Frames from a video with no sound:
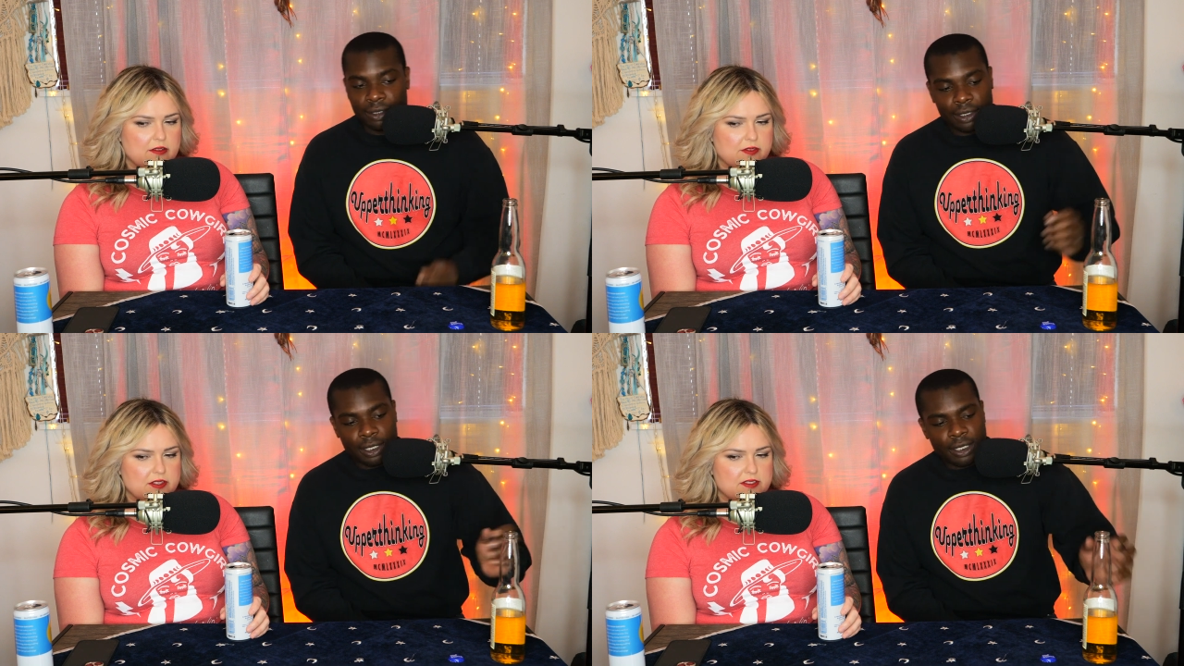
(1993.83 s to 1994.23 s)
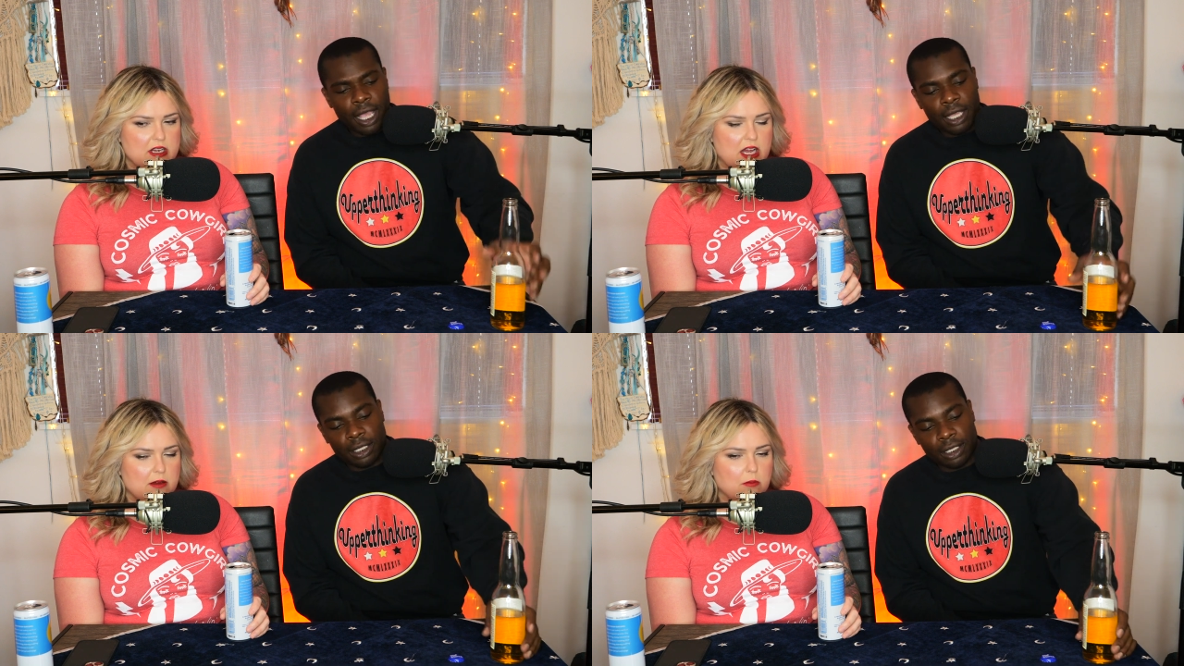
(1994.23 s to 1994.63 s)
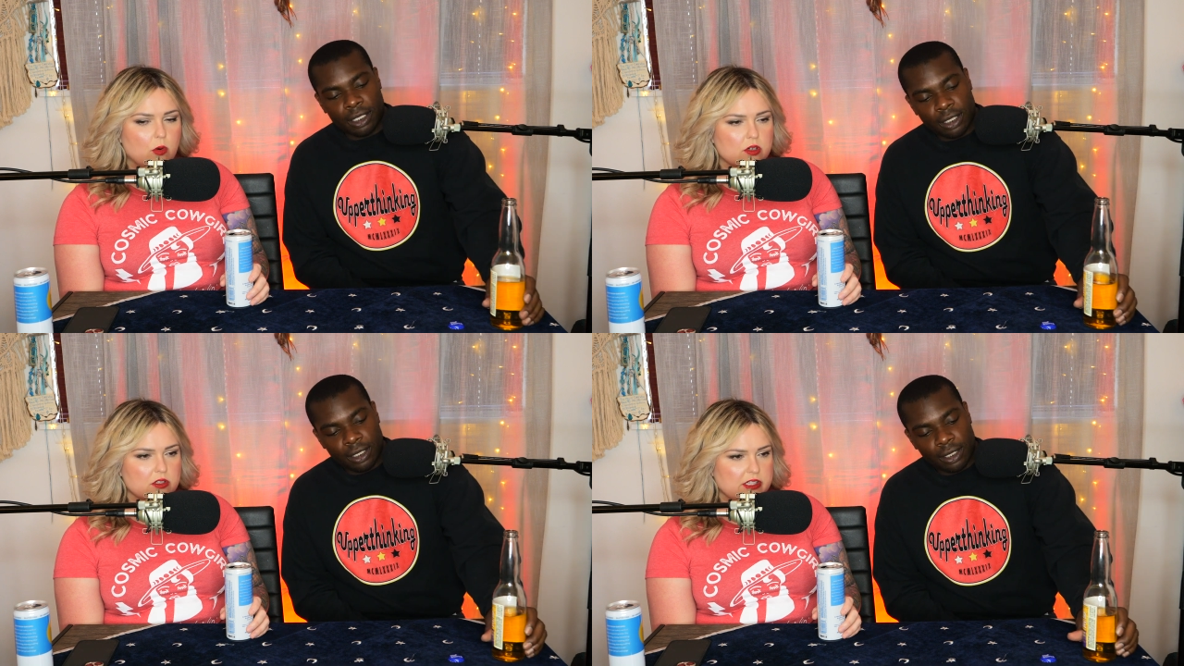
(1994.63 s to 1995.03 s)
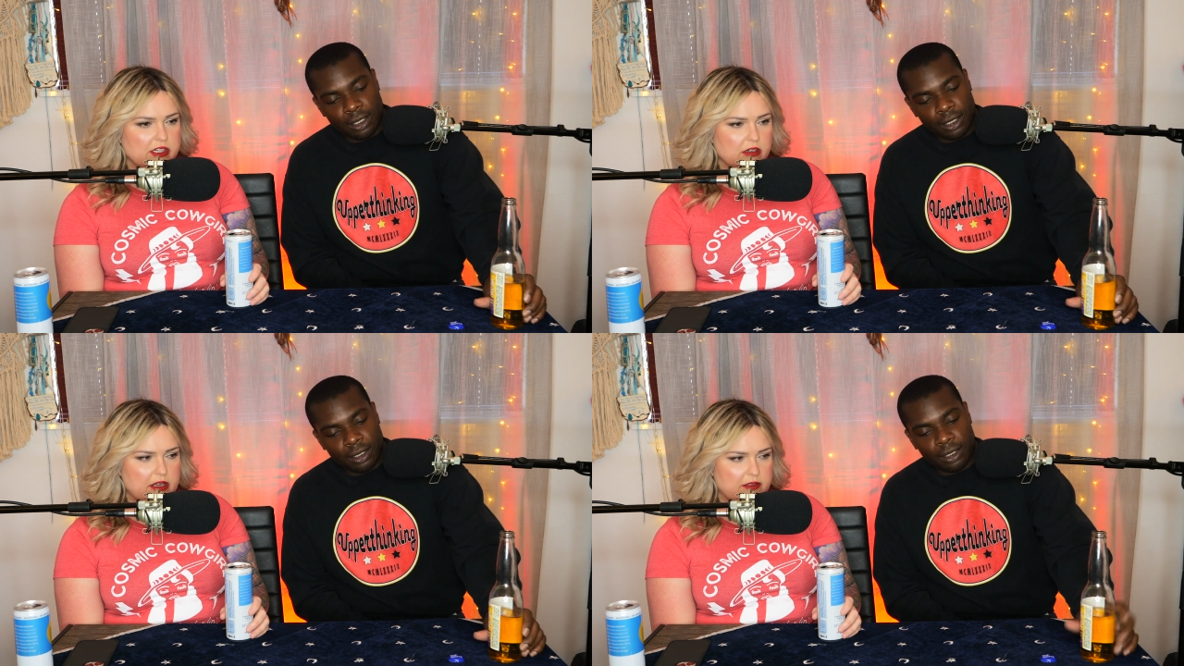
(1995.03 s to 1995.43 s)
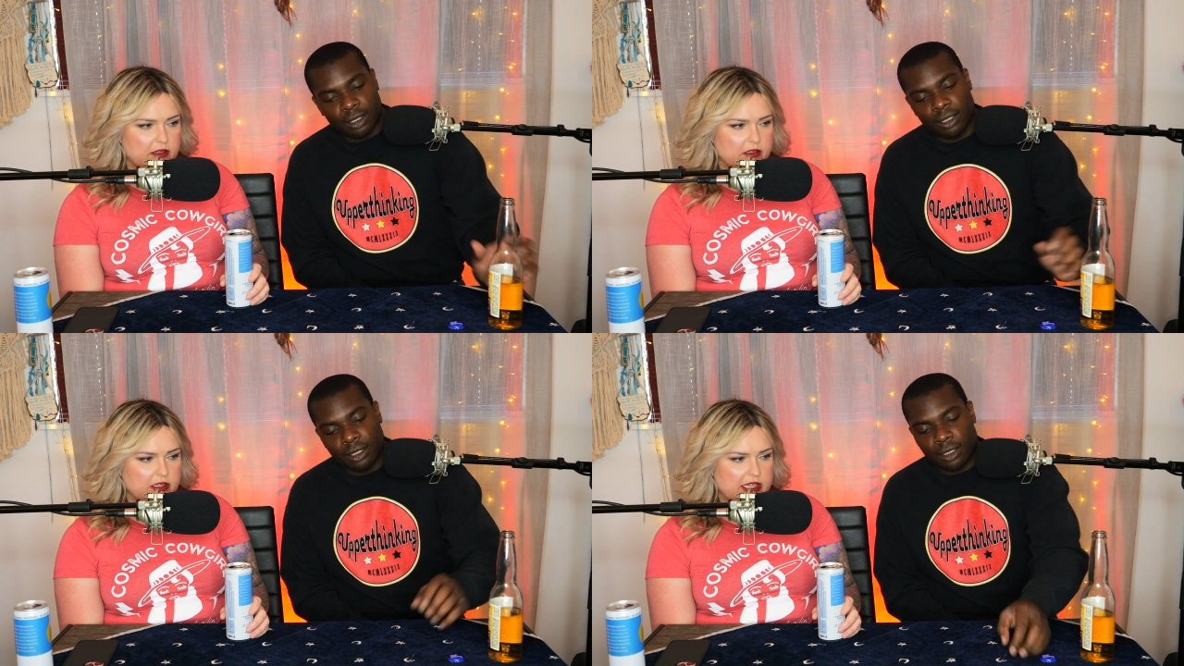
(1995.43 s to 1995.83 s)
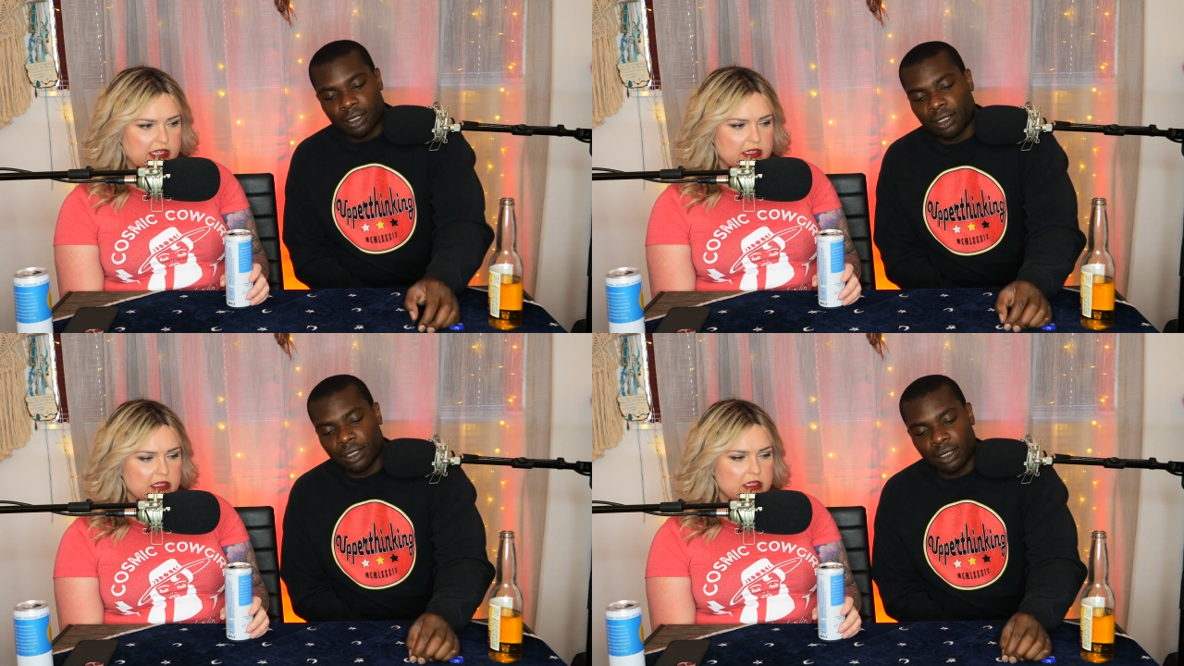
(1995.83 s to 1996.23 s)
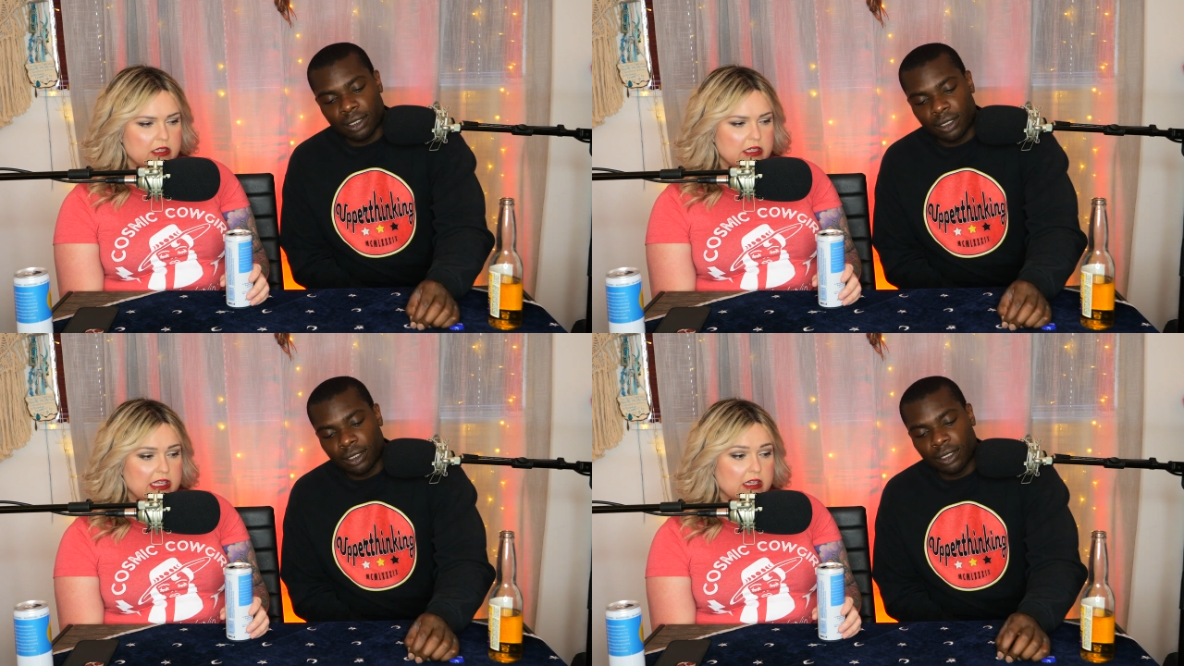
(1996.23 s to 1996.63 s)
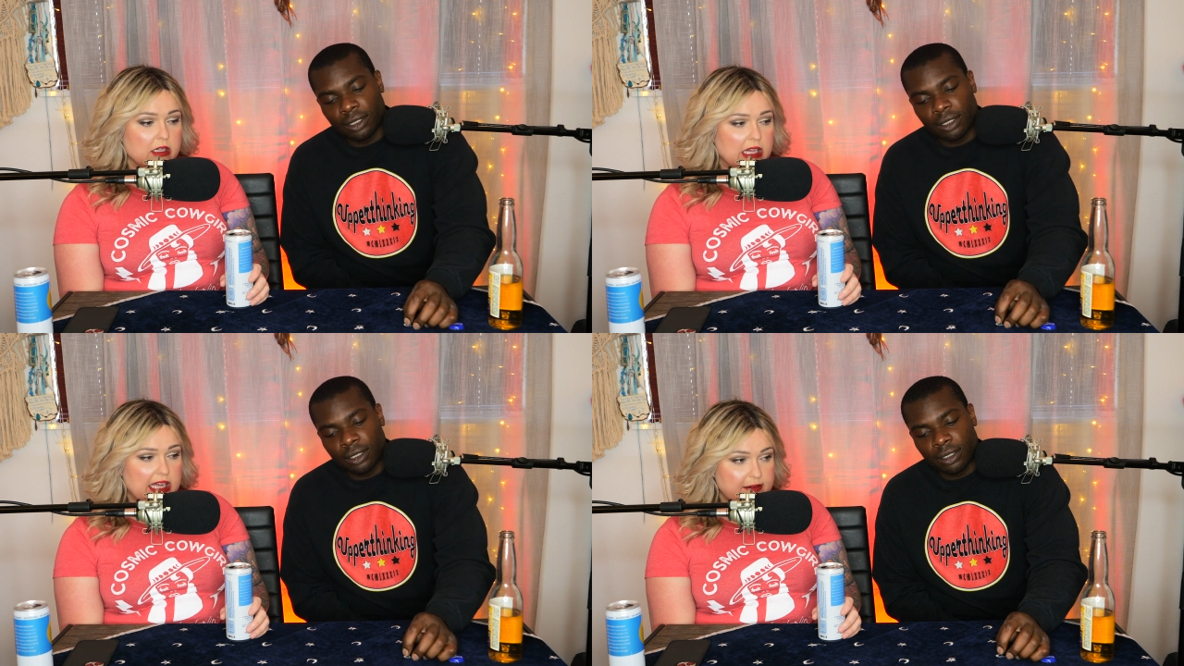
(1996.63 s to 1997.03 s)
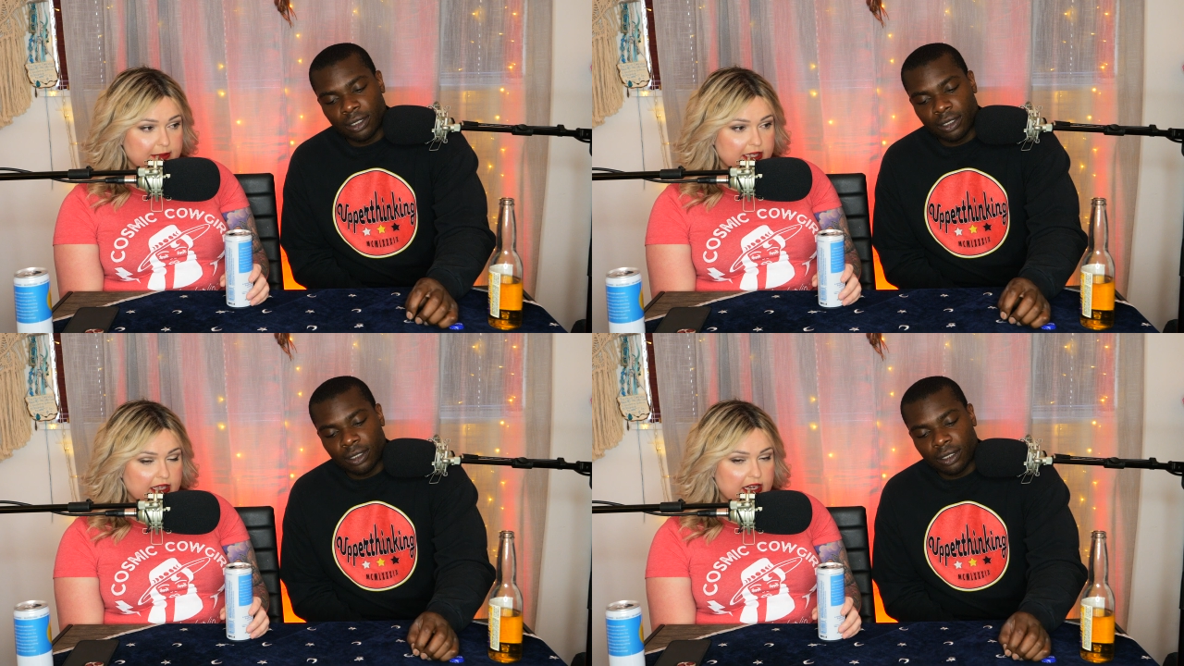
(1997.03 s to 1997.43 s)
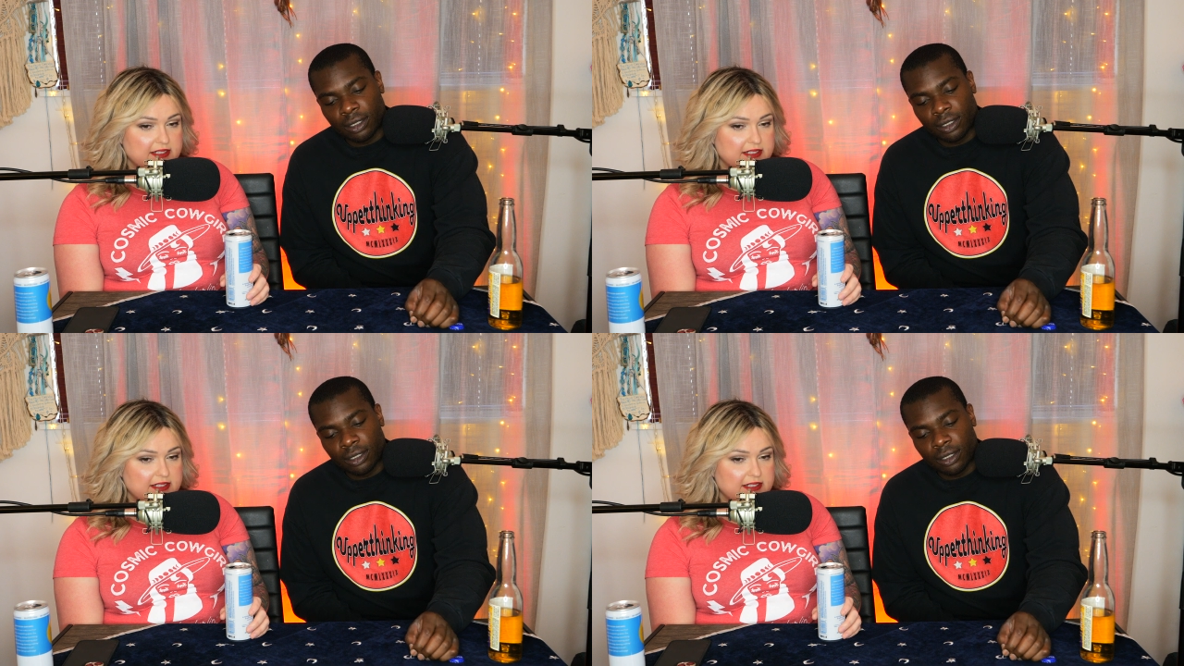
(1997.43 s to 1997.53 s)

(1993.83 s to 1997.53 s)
Speaker 1: if it's exactly. not morally or ethically in alignment.